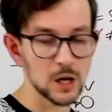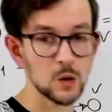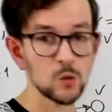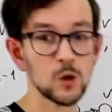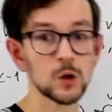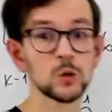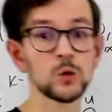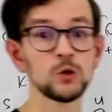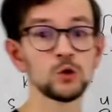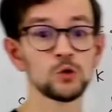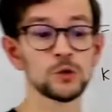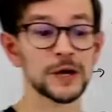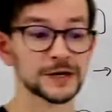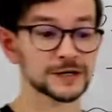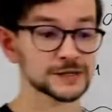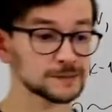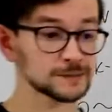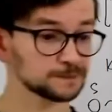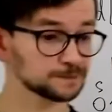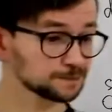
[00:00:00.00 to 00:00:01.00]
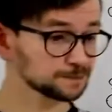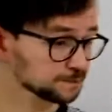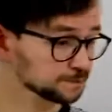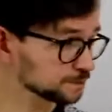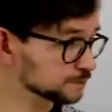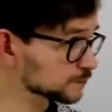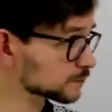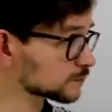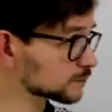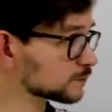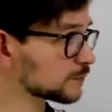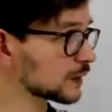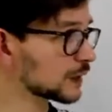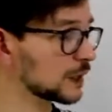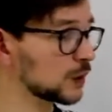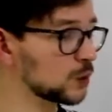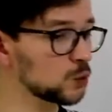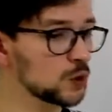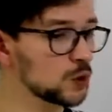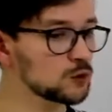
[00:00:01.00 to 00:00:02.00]
what we'll do next?
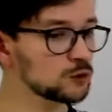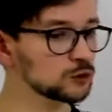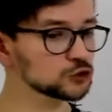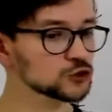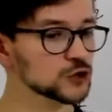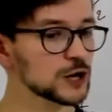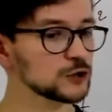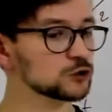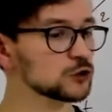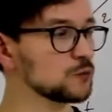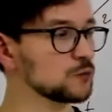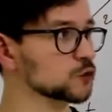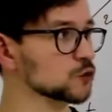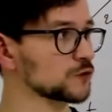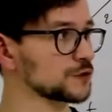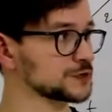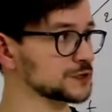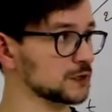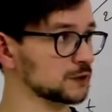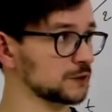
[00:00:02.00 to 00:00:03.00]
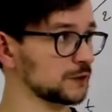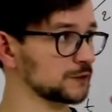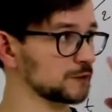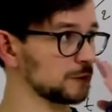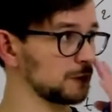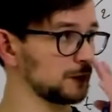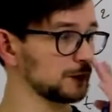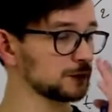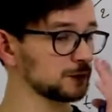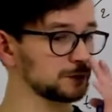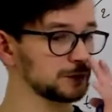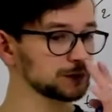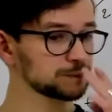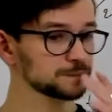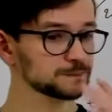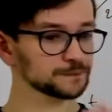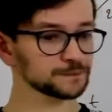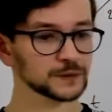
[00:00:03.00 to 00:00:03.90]
We will try to improve this algorithm a little bit.